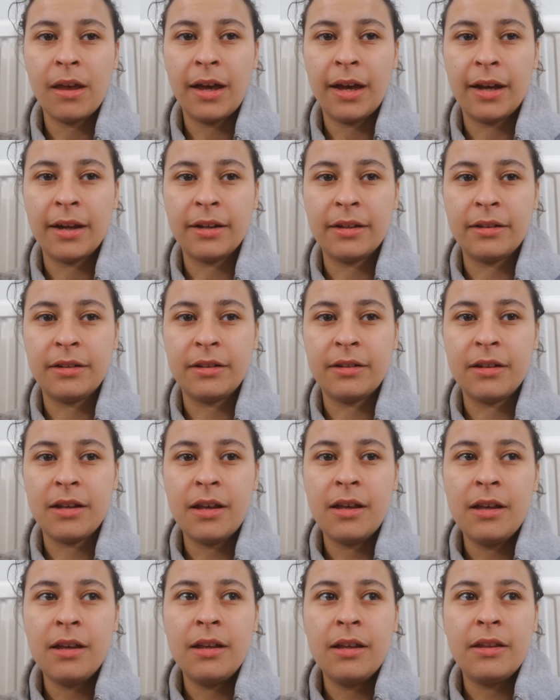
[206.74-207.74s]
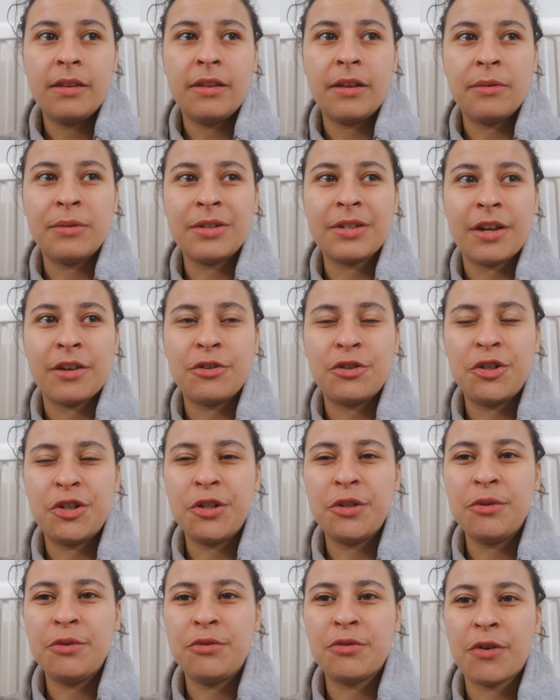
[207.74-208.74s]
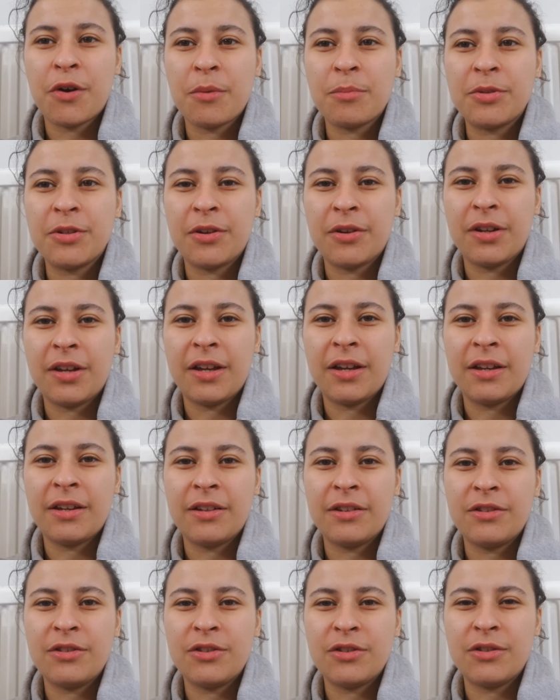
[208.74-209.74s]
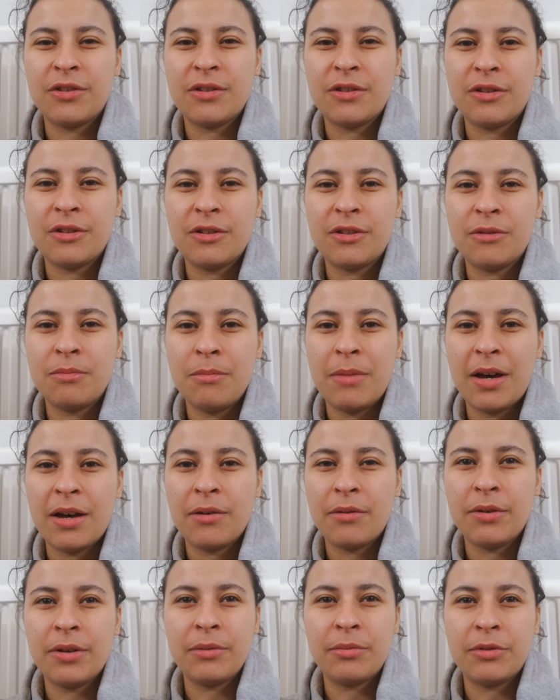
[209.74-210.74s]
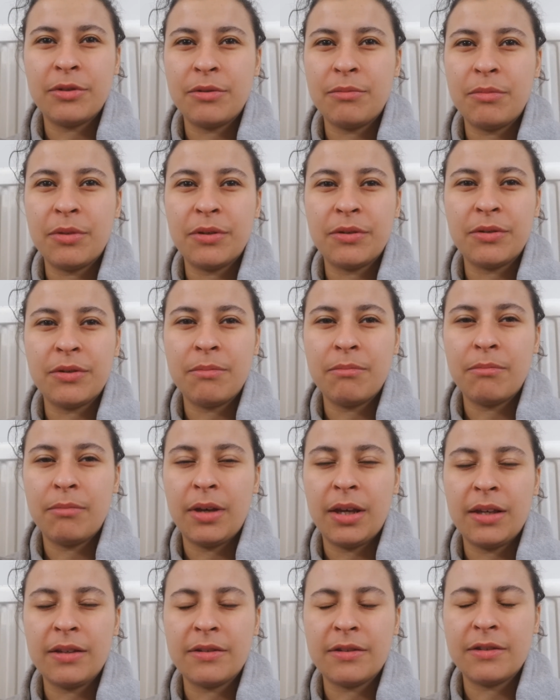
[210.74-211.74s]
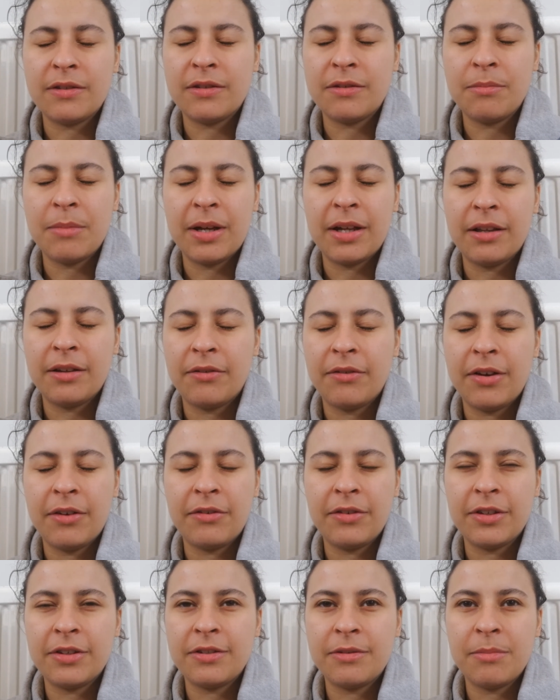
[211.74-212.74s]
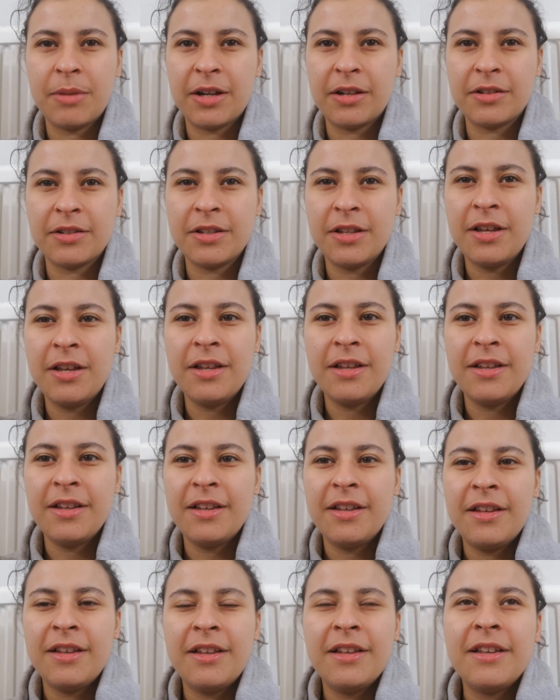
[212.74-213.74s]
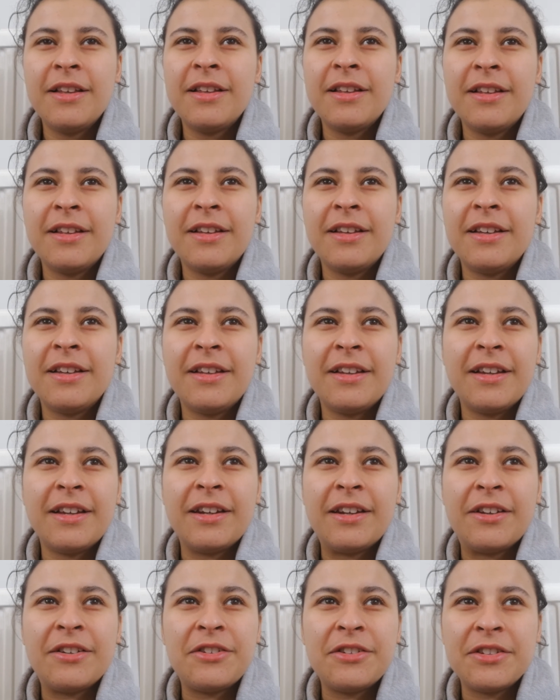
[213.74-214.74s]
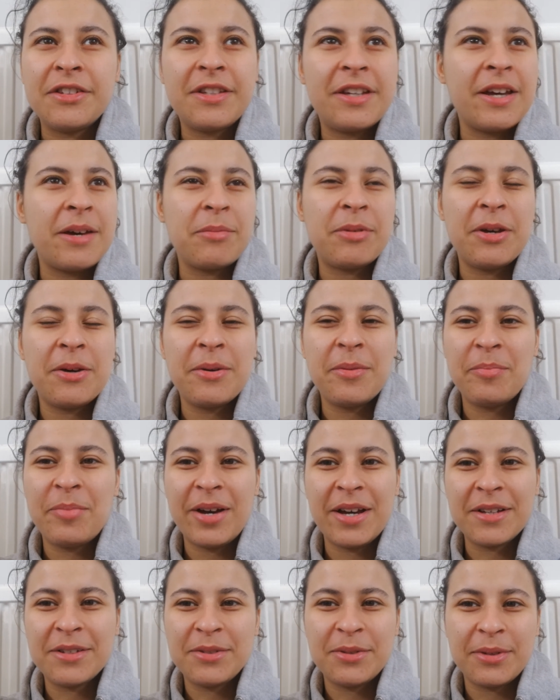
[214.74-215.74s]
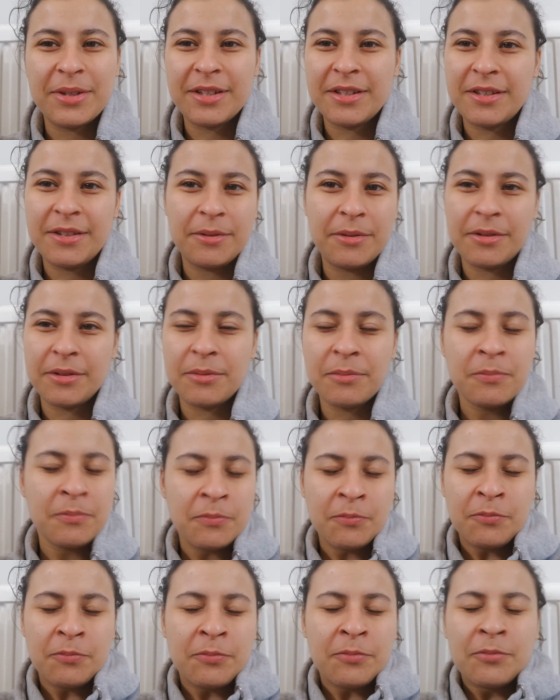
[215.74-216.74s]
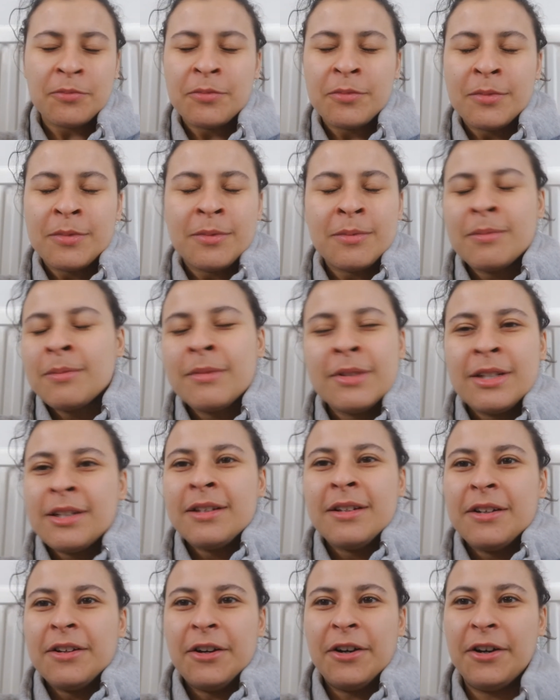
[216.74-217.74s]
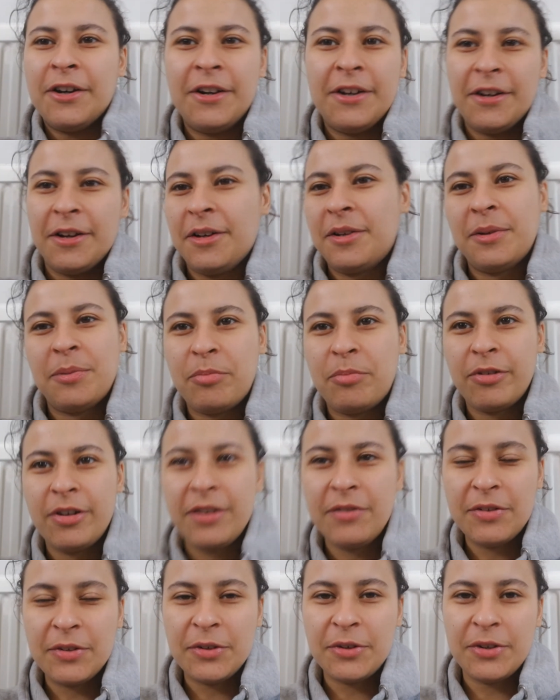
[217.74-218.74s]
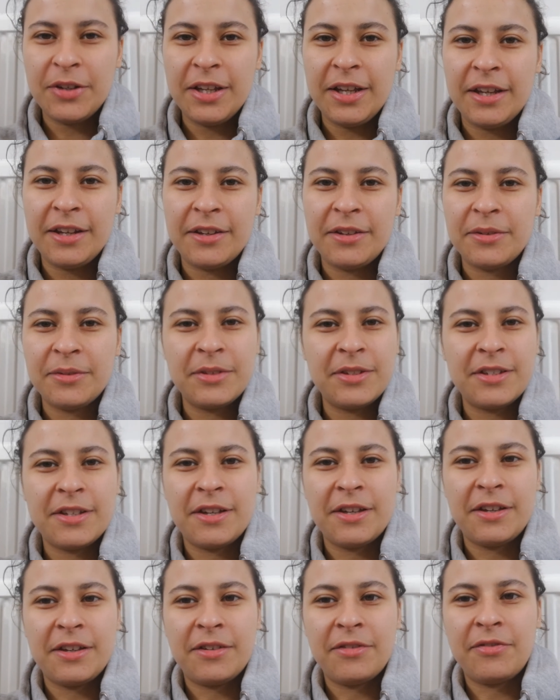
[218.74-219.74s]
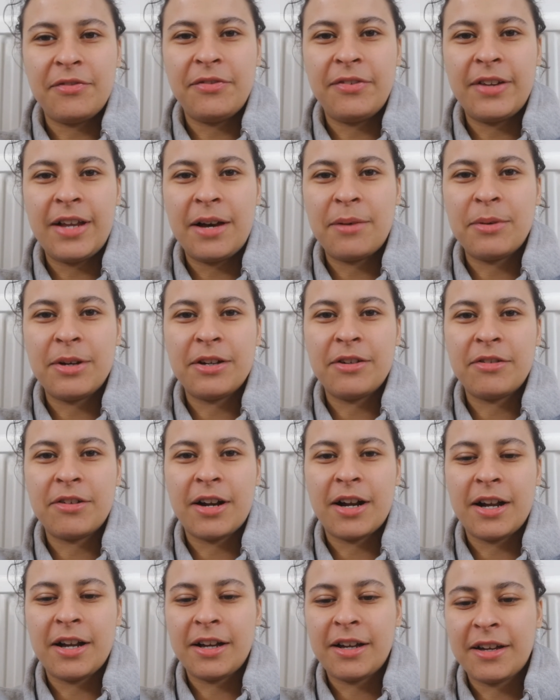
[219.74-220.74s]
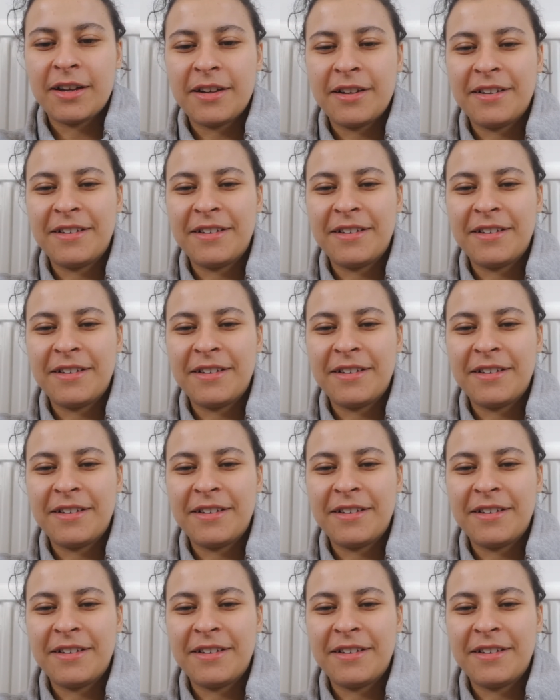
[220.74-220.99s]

And there was like dewdrops on it and it just smelled. It was the most amazing smell I've ever smelled. And I just kept going back to it to oh, breathe it all in. It was like flower crack.